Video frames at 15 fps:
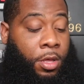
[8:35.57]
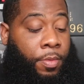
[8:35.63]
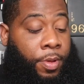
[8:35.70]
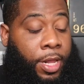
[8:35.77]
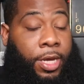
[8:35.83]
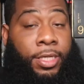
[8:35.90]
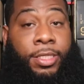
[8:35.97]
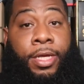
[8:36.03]

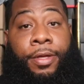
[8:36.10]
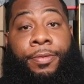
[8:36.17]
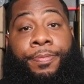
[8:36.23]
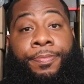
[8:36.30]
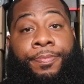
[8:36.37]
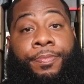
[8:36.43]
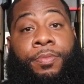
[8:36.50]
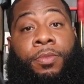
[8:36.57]
But like I said,
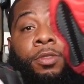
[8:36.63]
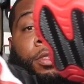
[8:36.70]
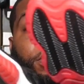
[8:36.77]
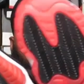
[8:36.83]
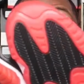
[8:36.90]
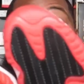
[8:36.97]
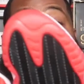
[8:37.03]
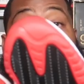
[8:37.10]

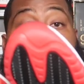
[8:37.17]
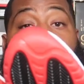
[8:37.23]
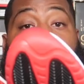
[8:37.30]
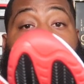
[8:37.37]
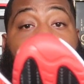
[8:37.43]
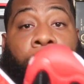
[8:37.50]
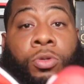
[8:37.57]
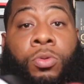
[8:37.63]
this is a
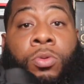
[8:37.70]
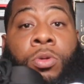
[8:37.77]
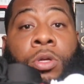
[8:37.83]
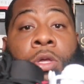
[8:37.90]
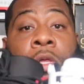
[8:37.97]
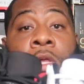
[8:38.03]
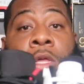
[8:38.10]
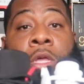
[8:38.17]
dope shoe.
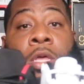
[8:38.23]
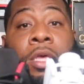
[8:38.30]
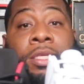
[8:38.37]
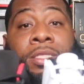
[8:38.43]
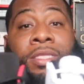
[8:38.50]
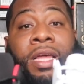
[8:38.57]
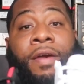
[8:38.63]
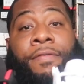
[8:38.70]

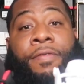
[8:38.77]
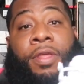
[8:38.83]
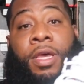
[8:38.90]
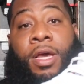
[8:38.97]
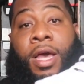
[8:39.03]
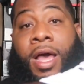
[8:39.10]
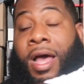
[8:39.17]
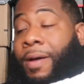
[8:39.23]
It's definitely
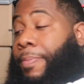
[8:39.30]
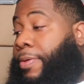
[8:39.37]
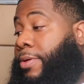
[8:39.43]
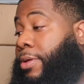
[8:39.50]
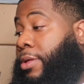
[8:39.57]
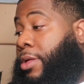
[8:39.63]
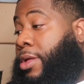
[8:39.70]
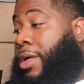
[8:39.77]
a cop.
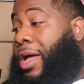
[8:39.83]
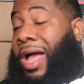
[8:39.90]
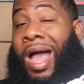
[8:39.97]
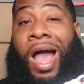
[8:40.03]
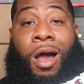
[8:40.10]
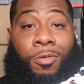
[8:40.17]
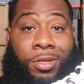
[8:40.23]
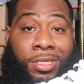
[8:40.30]

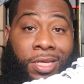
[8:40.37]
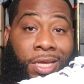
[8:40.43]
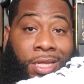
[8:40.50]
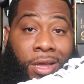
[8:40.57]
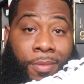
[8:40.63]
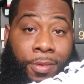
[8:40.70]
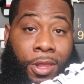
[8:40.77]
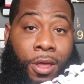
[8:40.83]
I would say
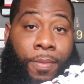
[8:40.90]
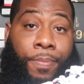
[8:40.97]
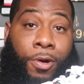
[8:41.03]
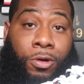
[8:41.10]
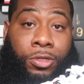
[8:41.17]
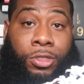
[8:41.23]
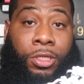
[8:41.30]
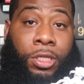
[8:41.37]
double up
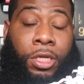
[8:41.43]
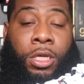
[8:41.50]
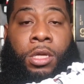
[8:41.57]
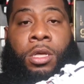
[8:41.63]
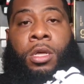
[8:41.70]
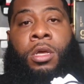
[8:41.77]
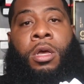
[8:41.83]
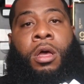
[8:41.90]
personally.
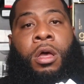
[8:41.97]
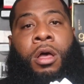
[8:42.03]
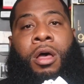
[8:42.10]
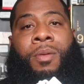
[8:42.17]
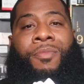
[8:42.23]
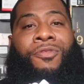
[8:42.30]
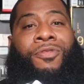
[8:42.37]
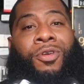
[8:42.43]

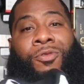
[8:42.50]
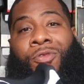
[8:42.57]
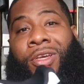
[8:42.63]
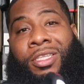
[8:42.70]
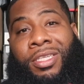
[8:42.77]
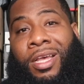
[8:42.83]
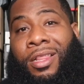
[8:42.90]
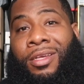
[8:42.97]
For the
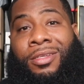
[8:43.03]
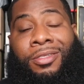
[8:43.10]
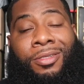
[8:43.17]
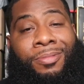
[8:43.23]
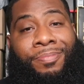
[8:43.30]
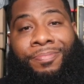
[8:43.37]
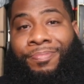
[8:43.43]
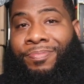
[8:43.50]

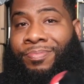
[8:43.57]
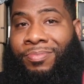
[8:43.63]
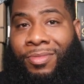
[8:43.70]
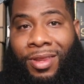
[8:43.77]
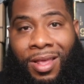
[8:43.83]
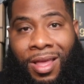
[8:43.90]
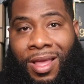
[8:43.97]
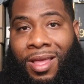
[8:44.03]
resellers,
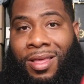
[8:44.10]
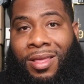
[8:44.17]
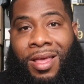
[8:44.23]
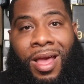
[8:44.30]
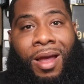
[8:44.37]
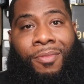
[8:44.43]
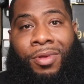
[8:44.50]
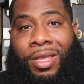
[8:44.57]

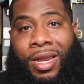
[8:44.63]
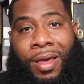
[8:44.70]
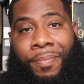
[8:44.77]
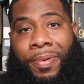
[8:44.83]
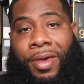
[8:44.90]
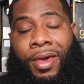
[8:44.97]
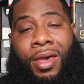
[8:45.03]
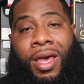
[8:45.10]
I'm really not
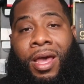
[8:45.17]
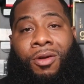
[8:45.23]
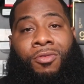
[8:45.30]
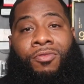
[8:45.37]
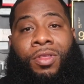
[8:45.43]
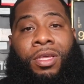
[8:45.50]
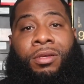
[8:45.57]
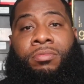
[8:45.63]
big. I
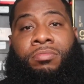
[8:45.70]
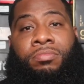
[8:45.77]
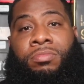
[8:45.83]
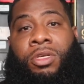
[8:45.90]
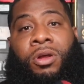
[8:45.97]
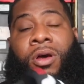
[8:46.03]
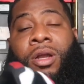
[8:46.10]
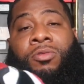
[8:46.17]
don't really,
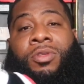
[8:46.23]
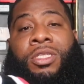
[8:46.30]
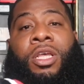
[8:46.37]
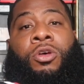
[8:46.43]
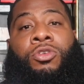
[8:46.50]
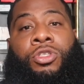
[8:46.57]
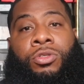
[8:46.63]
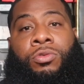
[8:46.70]
you know, I don't
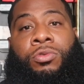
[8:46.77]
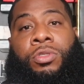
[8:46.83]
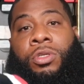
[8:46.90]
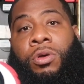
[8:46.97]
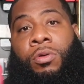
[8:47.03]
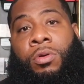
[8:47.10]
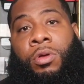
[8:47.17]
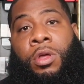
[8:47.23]
sell shoes.
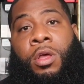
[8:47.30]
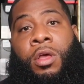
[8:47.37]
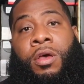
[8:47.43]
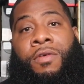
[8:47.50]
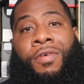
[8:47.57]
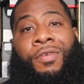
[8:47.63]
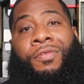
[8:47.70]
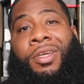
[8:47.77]
So
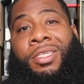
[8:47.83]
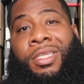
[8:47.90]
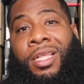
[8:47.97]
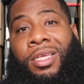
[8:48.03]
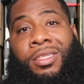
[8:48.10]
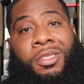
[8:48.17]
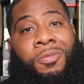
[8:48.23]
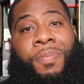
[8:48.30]
for the
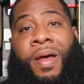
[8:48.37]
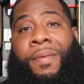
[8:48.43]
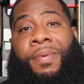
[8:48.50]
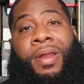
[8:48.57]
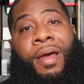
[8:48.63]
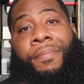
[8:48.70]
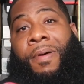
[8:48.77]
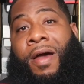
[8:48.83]
resellers, it's
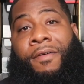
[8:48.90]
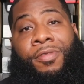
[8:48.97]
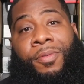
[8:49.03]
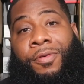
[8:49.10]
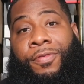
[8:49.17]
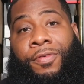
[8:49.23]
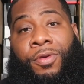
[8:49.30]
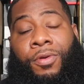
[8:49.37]
probably not
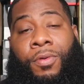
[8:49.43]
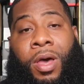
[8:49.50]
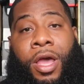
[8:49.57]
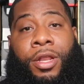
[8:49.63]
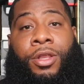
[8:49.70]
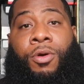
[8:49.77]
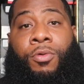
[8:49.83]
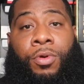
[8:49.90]
profitable for you. I
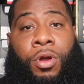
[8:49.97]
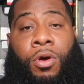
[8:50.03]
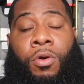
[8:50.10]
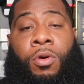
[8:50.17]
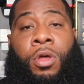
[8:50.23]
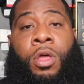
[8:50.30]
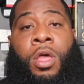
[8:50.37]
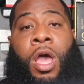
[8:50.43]
don't
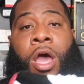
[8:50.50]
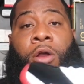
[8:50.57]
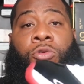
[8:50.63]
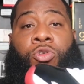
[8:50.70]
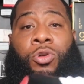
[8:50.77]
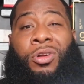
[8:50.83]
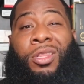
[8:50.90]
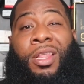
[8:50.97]
know. I know
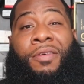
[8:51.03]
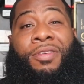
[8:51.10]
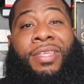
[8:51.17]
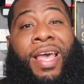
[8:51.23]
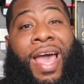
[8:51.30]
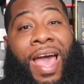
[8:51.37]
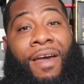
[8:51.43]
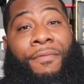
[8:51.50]
Jordan 11s
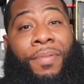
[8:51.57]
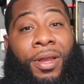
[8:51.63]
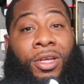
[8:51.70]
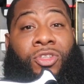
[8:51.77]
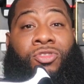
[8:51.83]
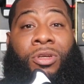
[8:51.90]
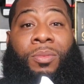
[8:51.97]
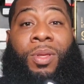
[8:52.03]
have been
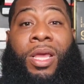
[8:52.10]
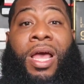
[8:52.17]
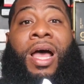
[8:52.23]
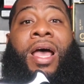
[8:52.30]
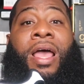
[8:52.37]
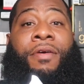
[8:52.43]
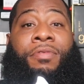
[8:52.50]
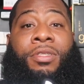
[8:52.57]
extremely
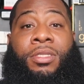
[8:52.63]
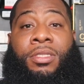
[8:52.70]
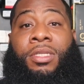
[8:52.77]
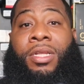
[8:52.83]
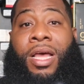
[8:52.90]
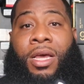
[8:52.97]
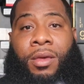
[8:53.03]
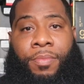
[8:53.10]
high ever since
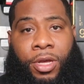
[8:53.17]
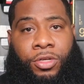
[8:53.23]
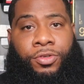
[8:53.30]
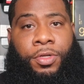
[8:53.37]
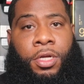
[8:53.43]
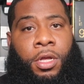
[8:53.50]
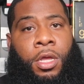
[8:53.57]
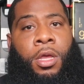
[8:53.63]
the
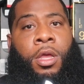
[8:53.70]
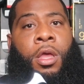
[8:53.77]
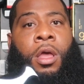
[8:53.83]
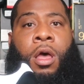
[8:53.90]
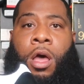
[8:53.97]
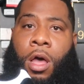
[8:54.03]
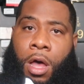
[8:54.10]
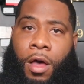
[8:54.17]
documentary
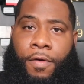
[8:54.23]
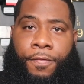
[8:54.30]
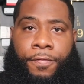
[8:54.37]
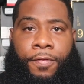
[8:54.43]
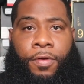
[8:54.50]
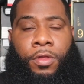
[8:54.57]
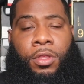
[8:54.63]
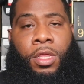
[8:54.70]
of
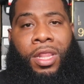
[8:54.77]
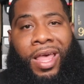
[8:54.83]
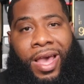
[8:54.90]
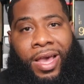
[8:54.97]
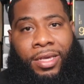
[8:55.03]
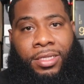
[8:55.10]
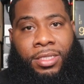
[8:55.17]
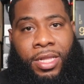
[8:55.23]
The
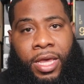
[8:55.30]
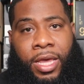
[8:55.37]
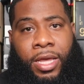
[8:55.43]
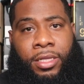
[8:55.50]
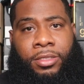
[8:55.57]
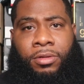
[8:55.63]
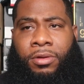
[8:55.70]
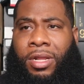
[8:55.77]
Last
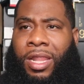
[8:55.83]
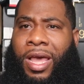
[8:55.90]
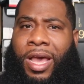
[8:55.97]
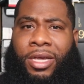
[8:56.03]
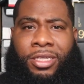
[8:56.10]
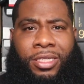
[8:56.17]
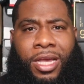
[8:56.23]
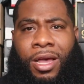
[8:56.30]
Dance, or The
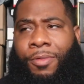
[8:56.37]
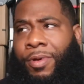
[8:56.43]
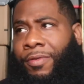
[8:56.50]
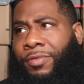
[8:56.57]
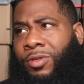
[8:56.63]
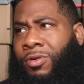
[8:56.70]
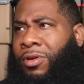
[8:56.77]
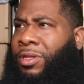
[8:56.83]
Last Shot,
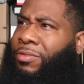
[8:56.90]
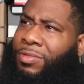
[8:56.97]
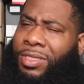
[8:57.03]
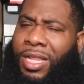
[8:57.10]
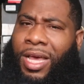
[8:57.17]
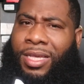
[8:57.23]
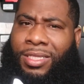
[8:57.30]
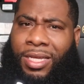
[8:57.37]
whatever it's called. It was
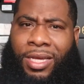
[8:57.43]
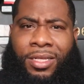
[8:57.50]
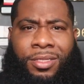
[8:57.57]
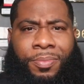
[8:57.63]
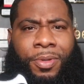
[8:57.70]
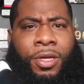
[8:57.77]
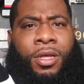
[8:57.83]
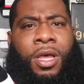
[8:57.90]
The Last Dance,
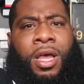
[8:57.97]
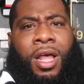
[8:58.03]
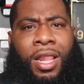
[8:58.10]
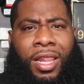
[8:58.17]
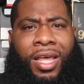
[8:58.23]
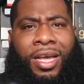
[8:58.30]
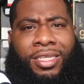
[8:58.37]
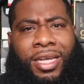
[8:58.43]
but
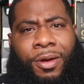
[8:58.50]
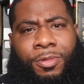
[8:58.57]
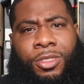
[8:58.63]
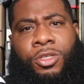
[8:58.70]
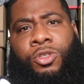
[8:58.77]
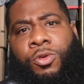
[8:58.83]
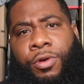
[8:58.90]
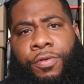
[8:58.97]
Last Shot was
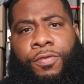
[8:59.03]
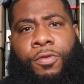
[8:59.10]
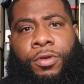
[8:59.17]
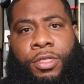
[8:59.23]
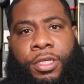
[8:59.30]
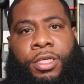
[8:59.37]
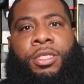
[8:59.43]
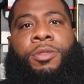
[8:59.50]
a Jordan
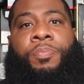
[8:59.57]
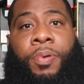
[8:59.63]
14s.